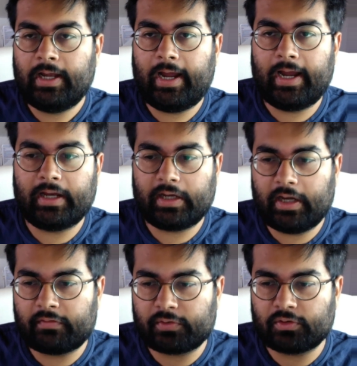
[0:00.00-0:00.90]
And
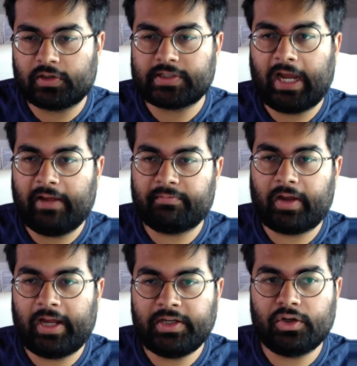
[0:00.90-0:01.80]
if you don't have
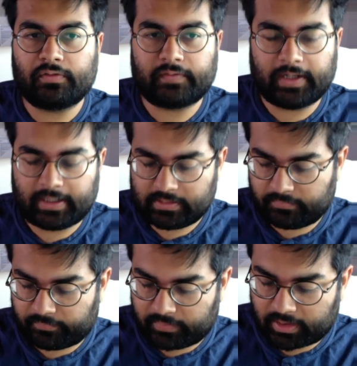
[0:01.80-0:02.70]
any of that,
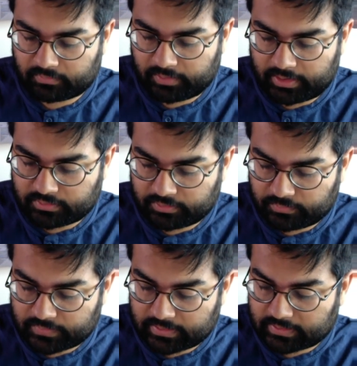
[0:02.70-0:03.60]
we are going to
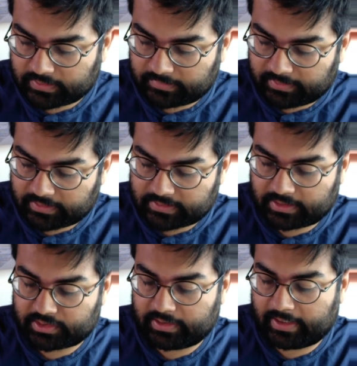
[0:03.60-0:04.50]
use the 30 minute
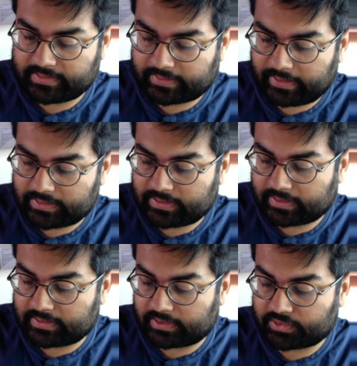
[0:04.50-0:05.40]
session as a
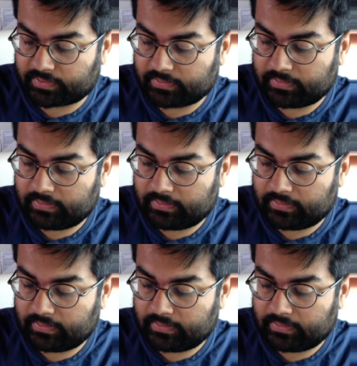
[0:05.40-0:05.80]
kickstart session.